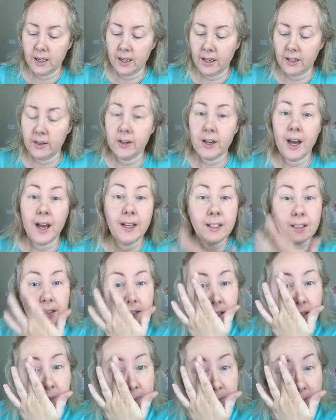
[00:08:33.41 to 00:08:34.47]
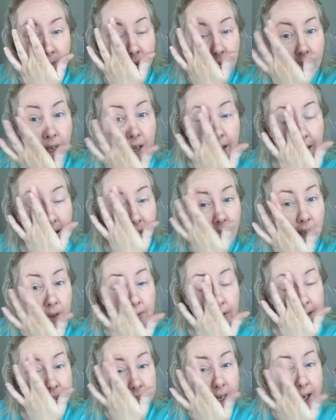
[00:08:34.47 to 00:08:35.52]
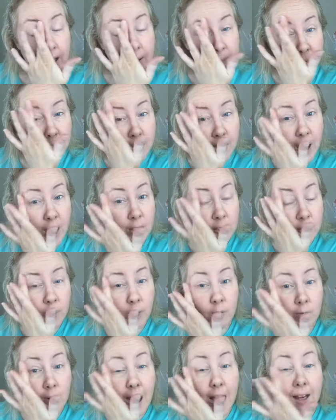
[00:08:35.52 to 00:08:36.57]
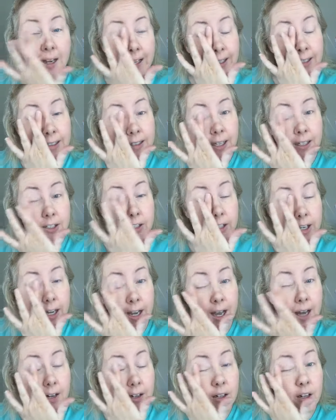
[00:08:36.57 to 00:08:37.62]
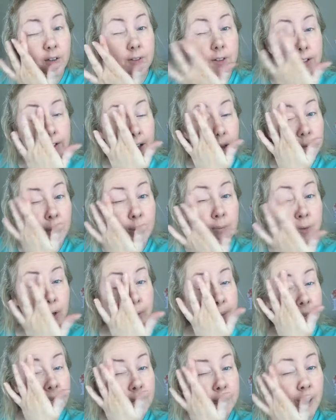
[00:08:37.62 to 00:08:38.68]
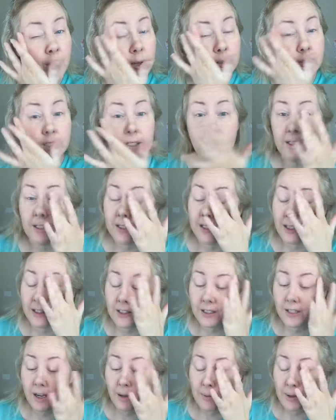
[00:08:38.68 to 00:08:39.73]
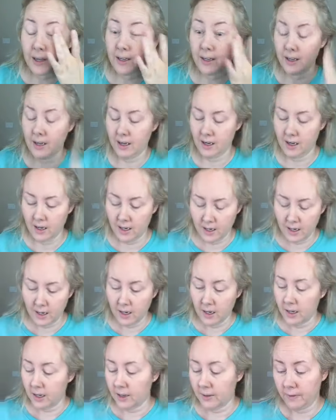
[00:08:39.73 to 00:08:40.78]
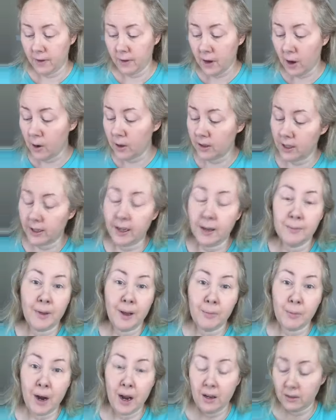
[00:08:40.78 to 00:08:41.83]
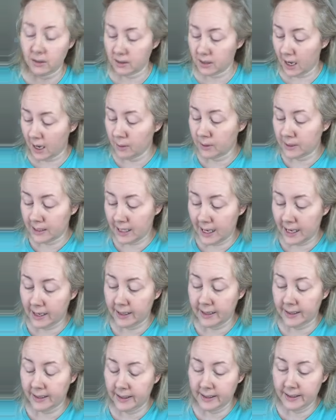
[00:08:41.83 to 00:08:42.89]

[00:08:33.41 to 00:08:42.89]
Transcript: And you guys, I have to say my brows were rocking yesterday. I don't know if you saw my mermaid post yesterday, but if you go and look at my brows, I was like,